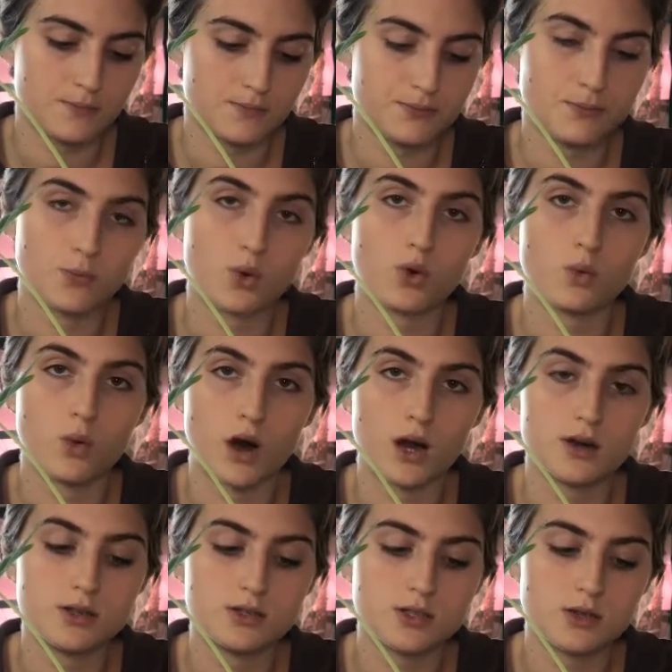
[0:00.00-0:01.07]
more water
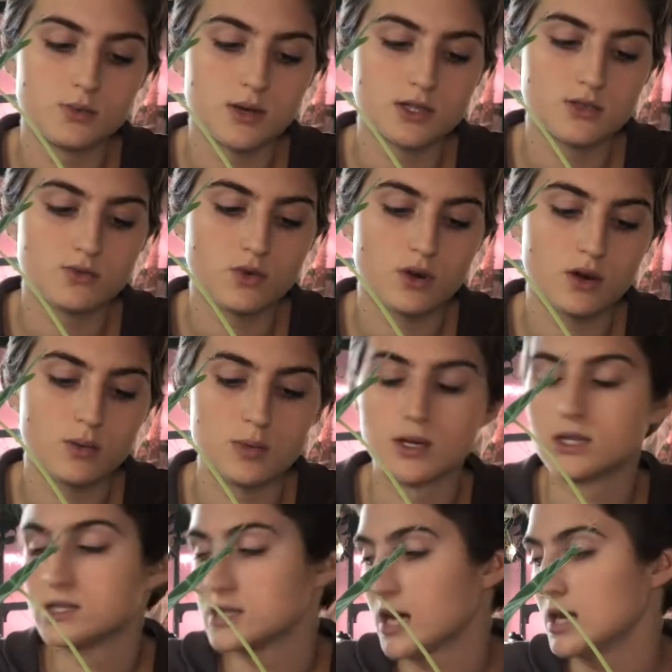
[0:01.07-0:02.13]
into the reservoir, but
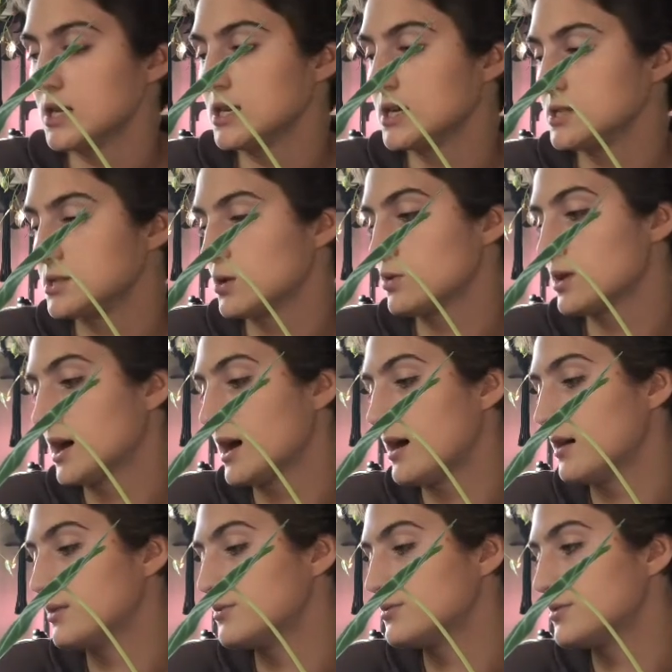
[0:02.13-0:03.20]
sadly I don't
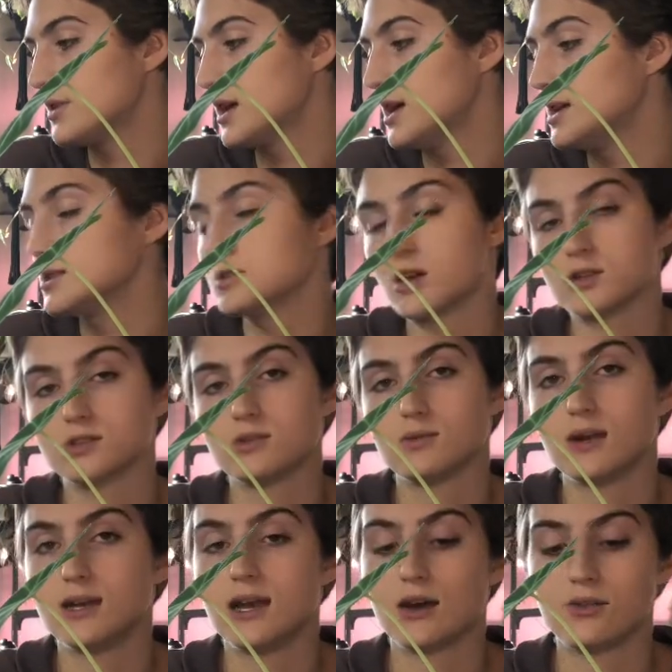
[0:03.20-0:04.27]
have a saucer right
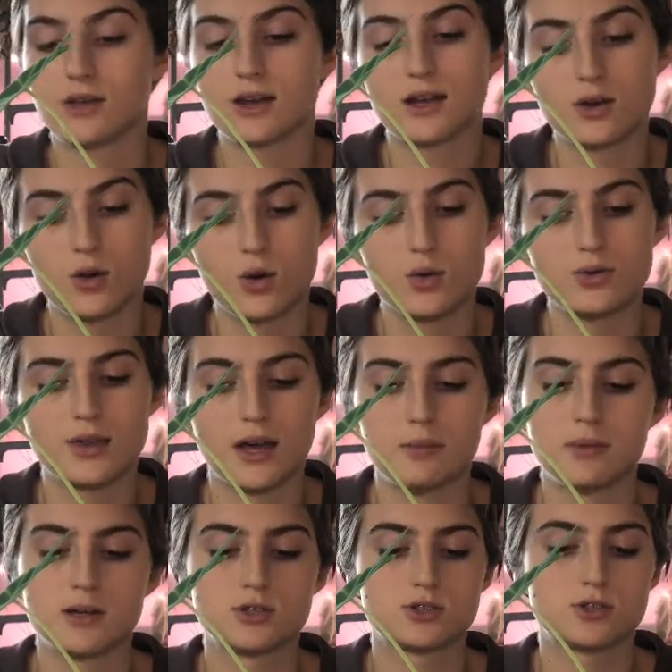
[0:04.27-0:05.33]
now that can hold that
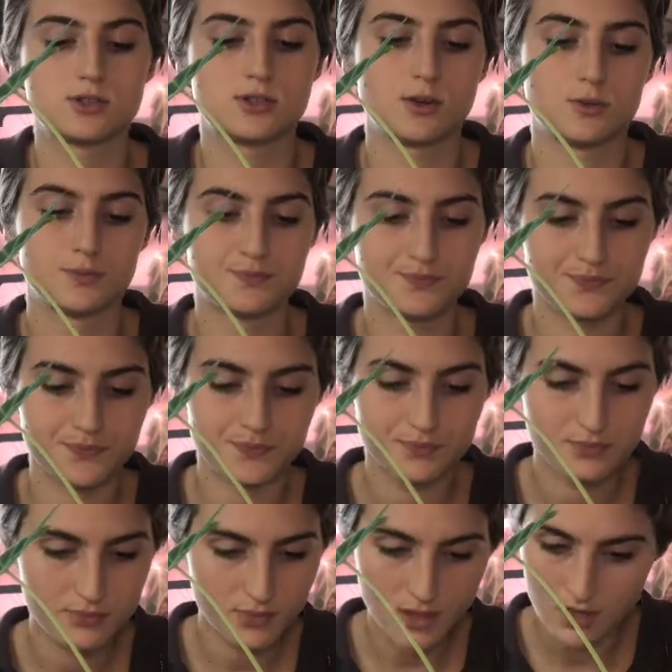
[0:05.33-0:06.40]
much. So
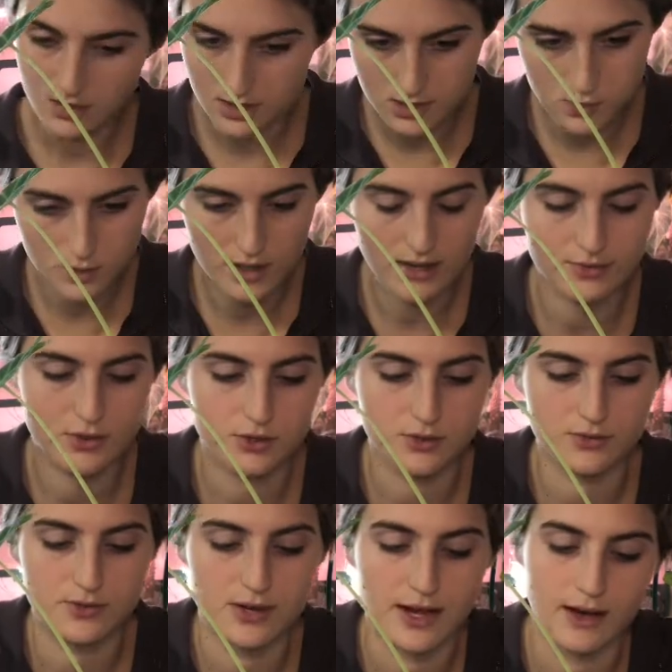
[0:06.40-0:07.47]
this will have to do
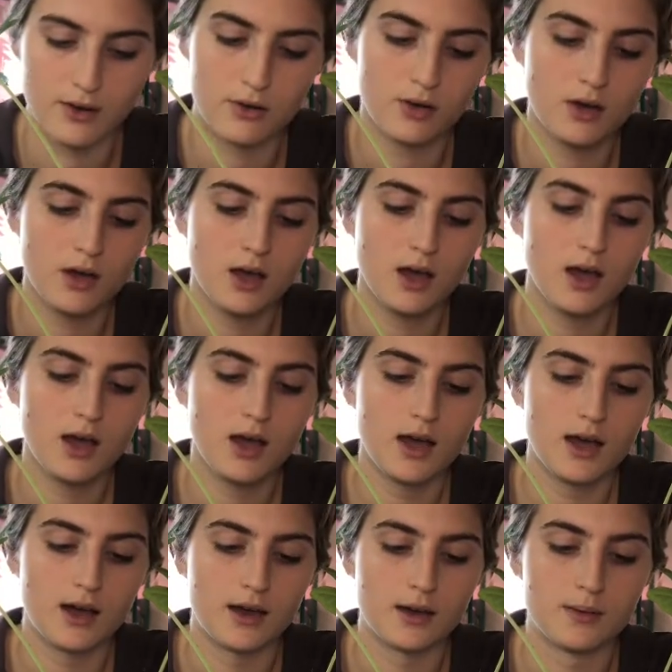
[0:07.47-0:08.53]
for now.
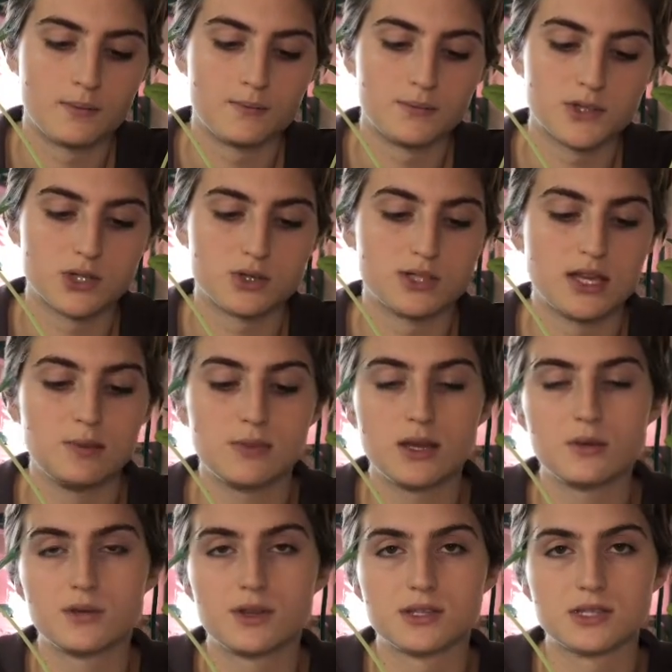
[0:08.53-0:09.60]
So same thing
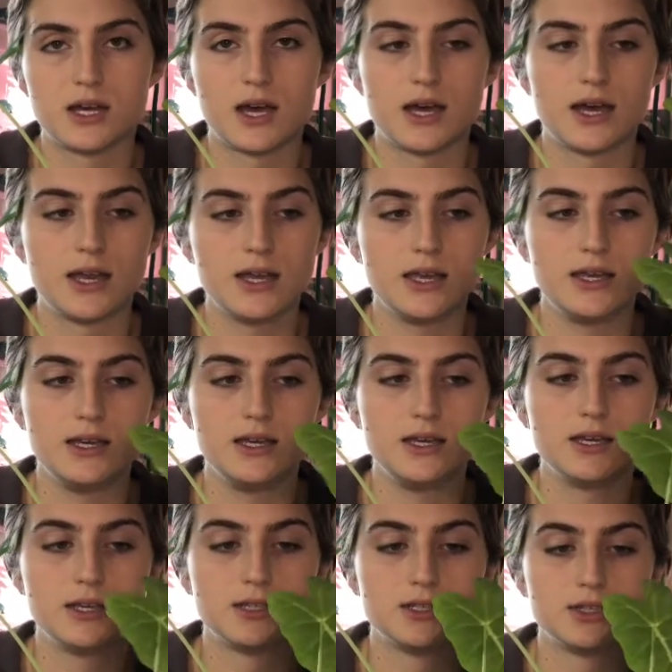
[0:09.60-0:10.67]
with this guy, he
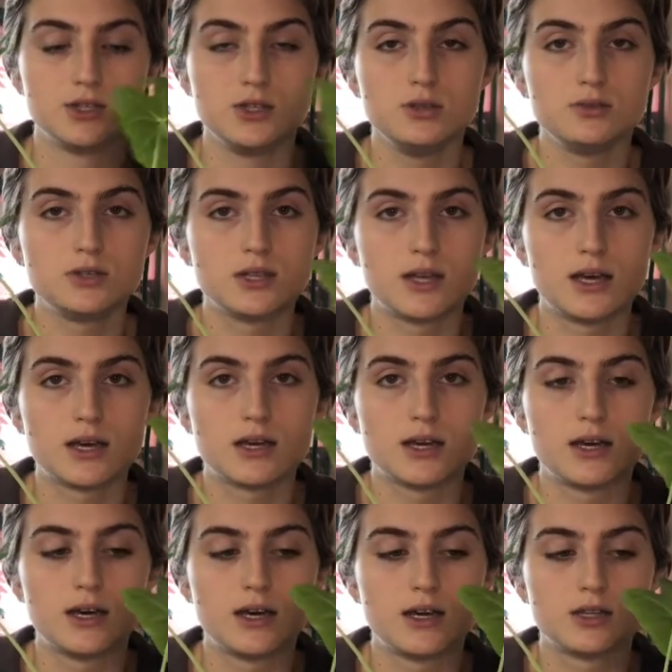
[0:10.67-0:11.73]
is new to
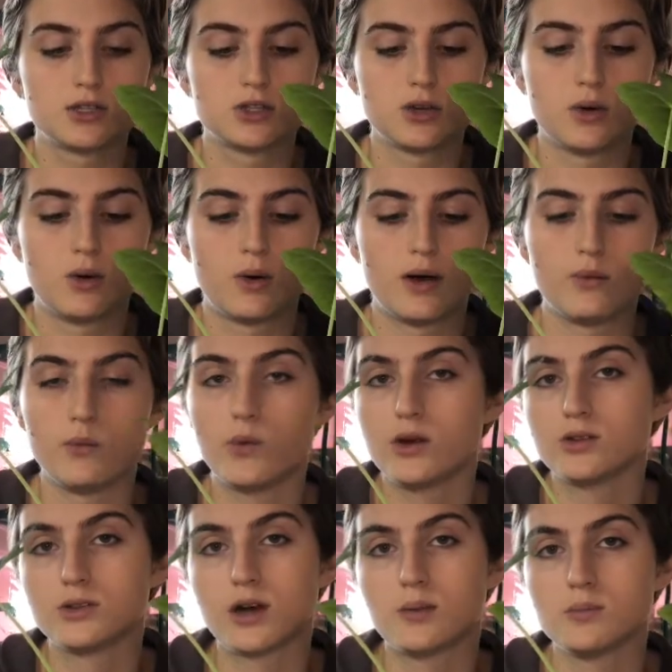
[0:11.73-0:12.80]
Leca, so I will
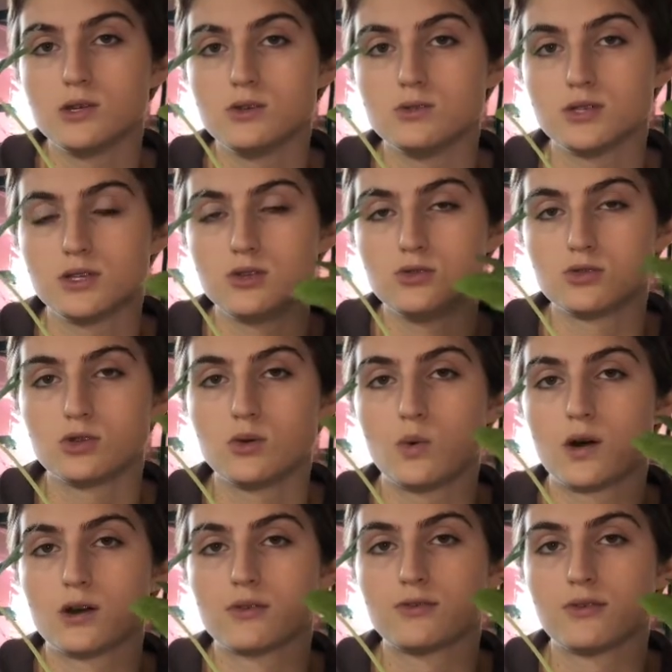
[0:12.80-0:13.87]
not be using nutrient
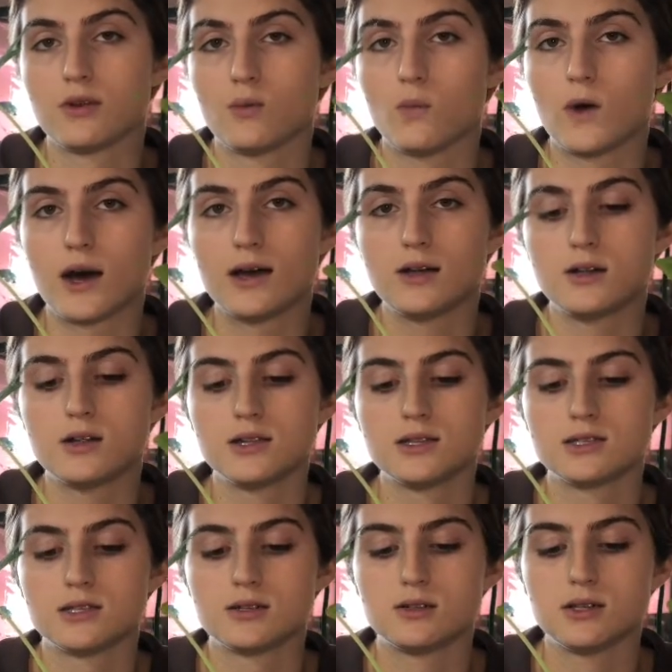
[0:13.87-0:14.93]
water for a while
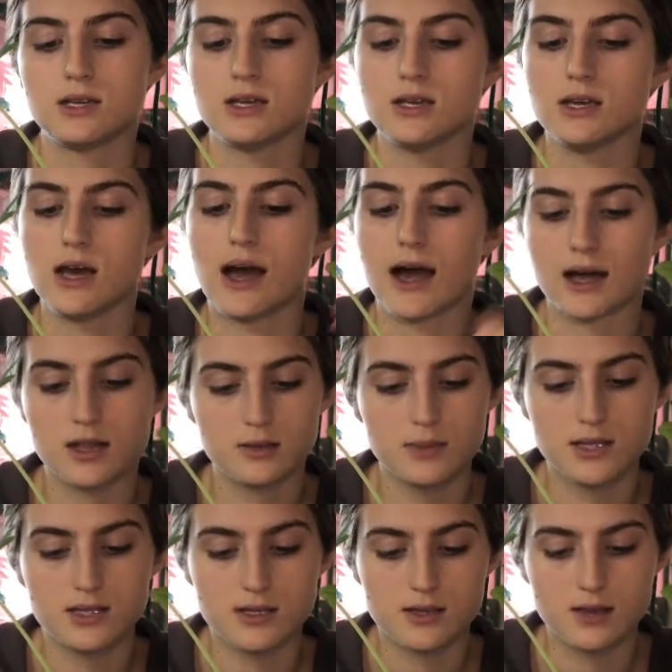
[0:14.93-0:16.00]
until he
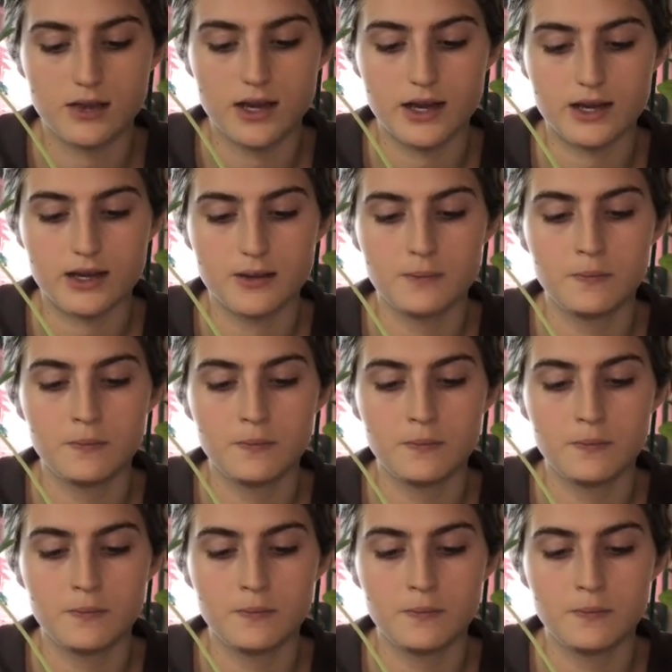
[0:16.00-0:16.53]
acclimates to the Leca.